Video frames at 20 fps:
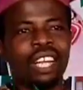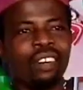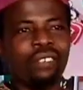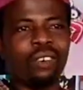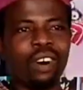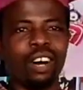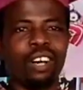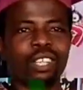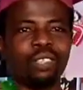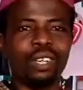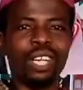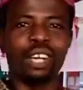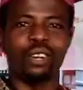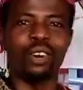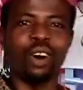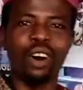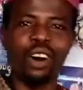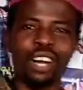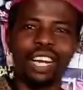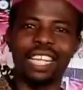what do we
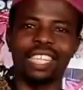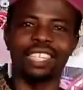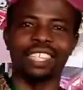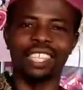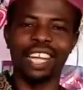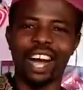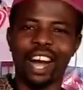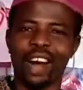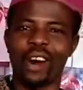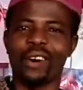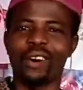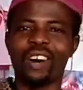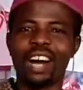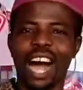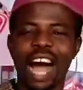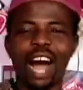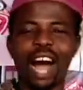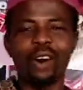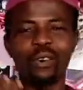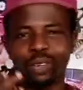call it now?
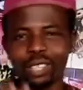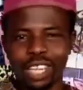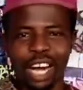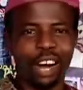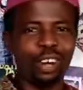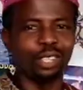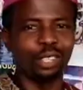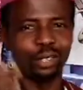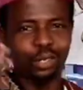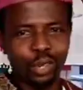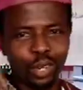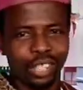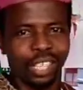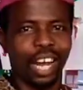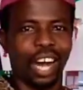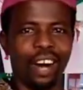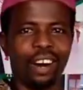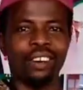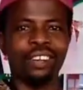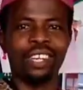Ahun now, you know
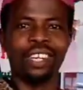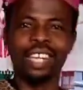now.